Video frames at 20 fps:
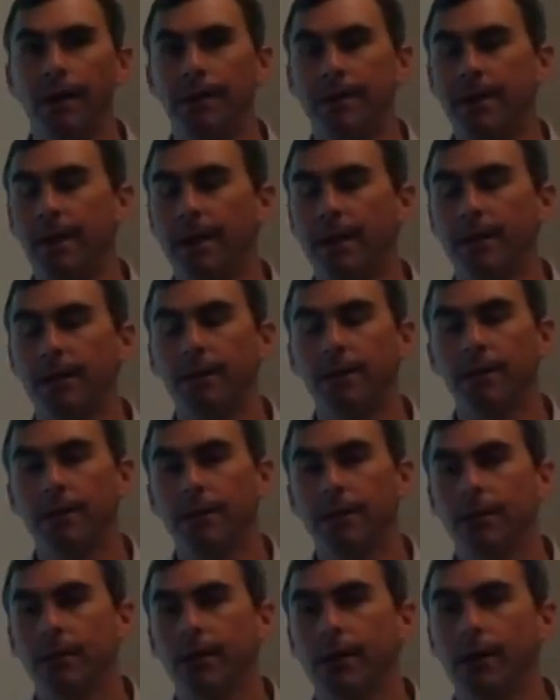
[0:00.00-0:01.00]
date
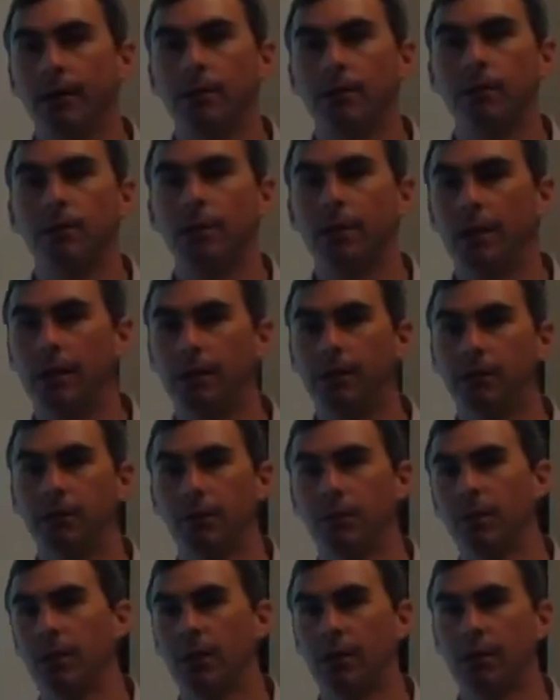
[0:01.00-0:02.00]
you need
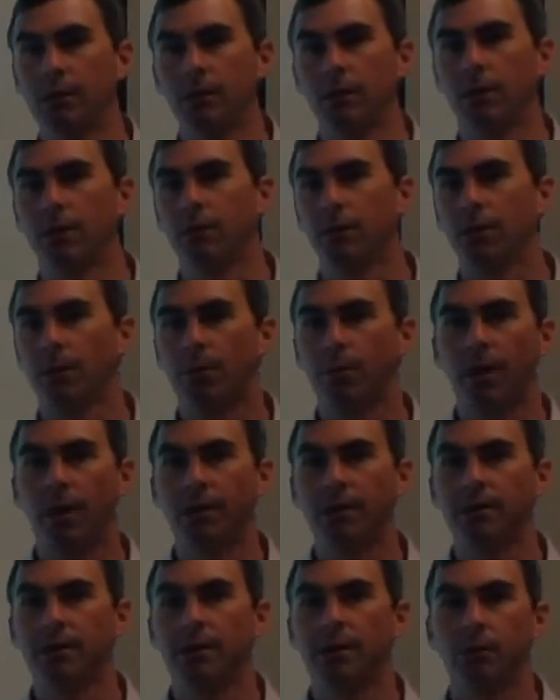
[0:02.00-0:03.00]
to begin your
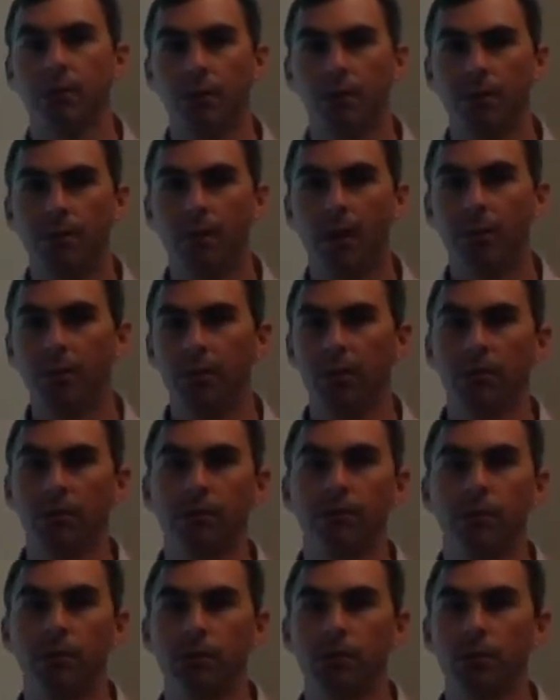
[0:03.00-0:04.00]
project, whether it might be in
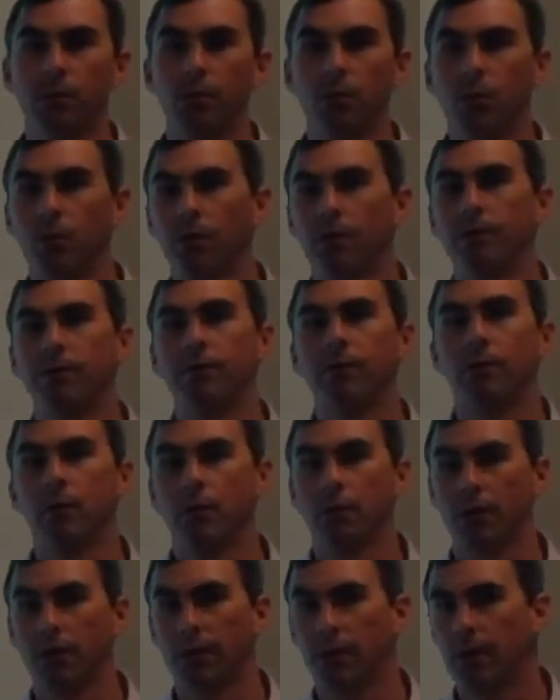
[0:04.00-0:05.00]
the future or if
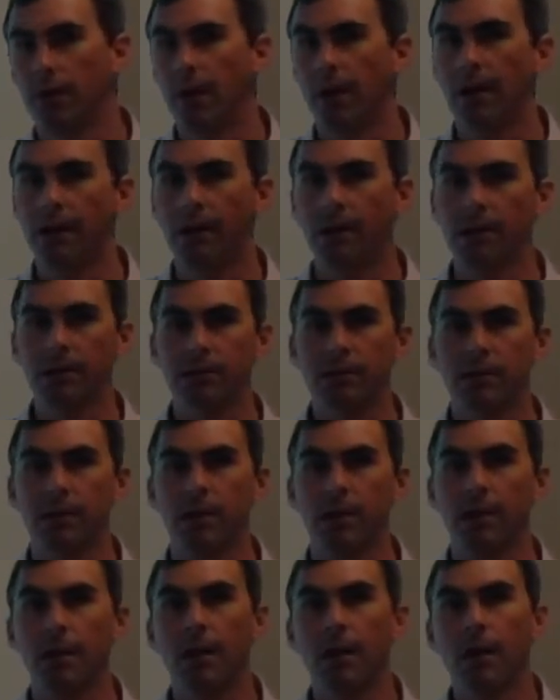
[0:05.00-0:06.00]
you're recreating
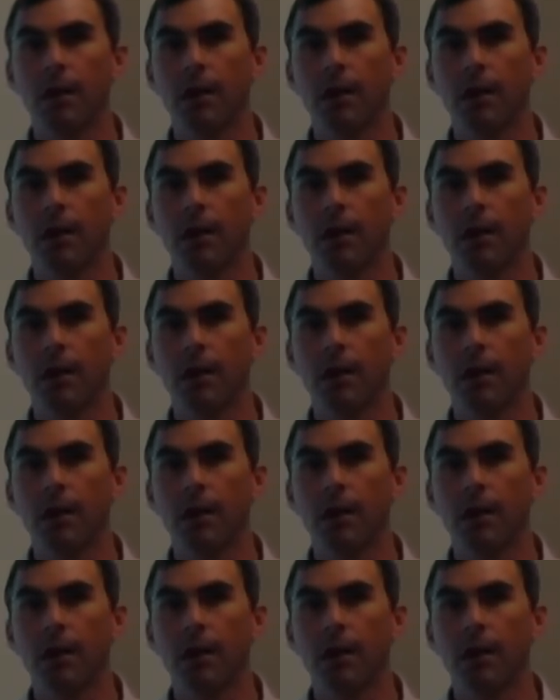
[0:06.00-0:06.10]
history,